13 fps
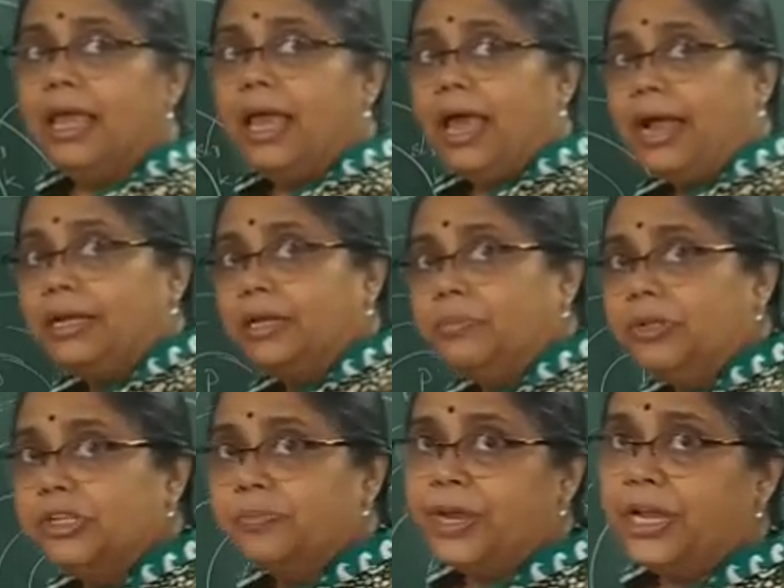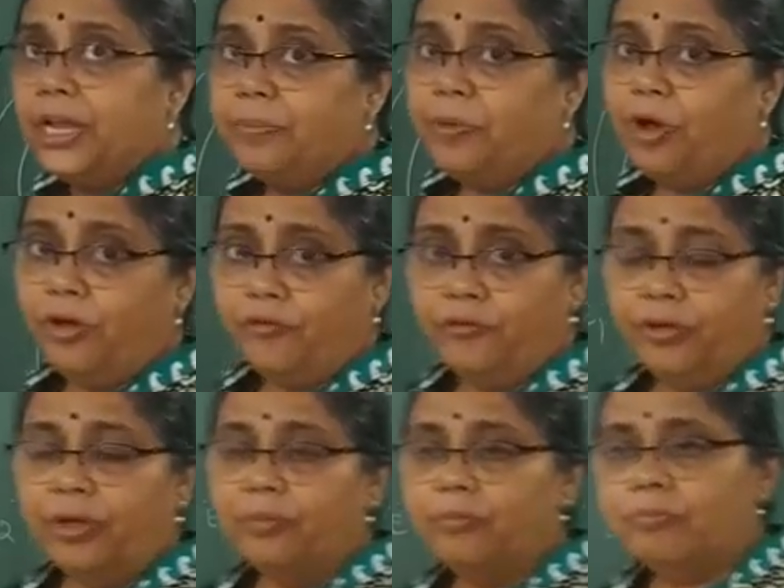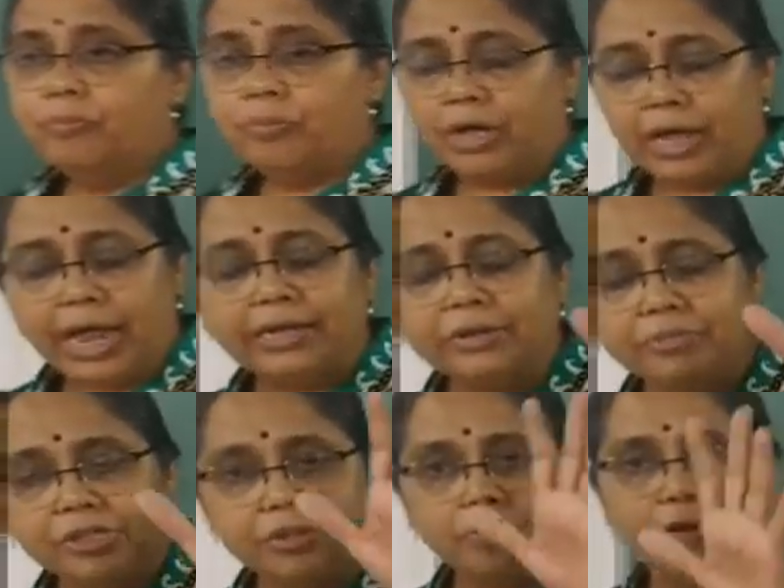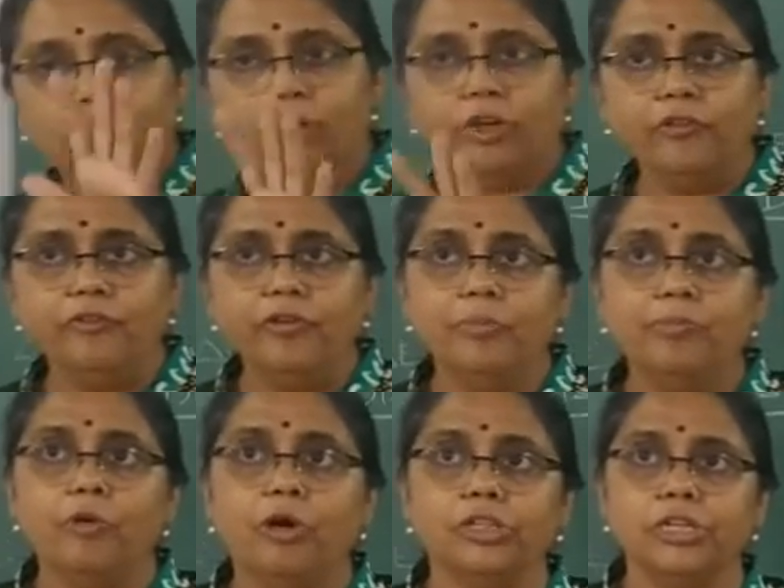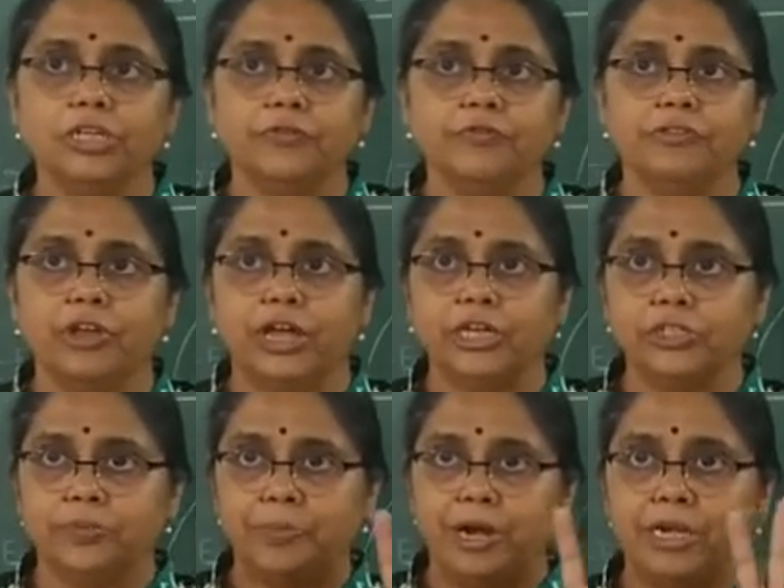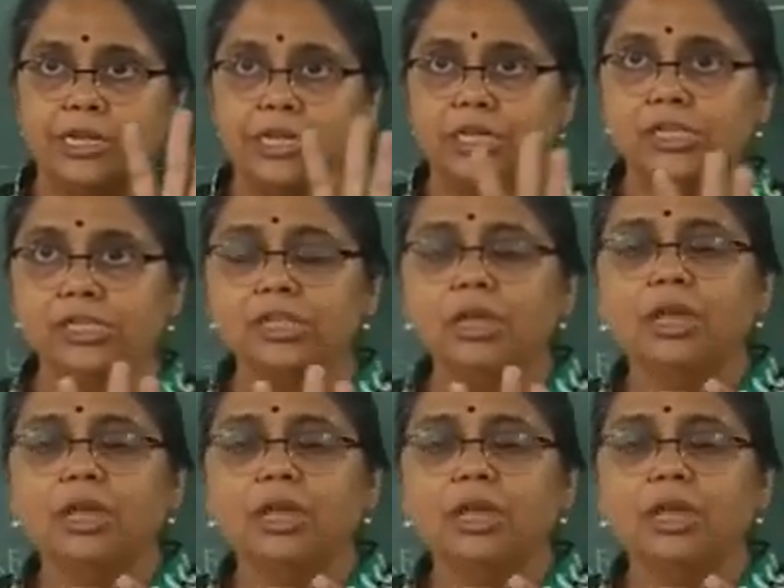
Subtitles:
Atom is made up of, atom is a ball of positive charged particles